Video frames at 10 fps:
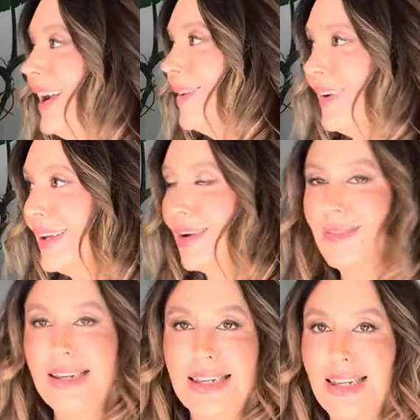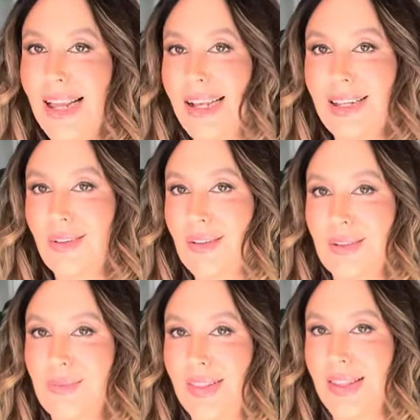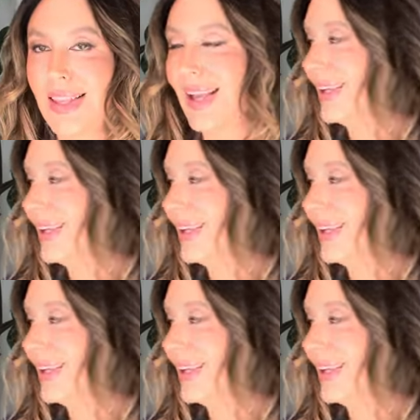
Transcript: We're nowhere near any autumn weather yet.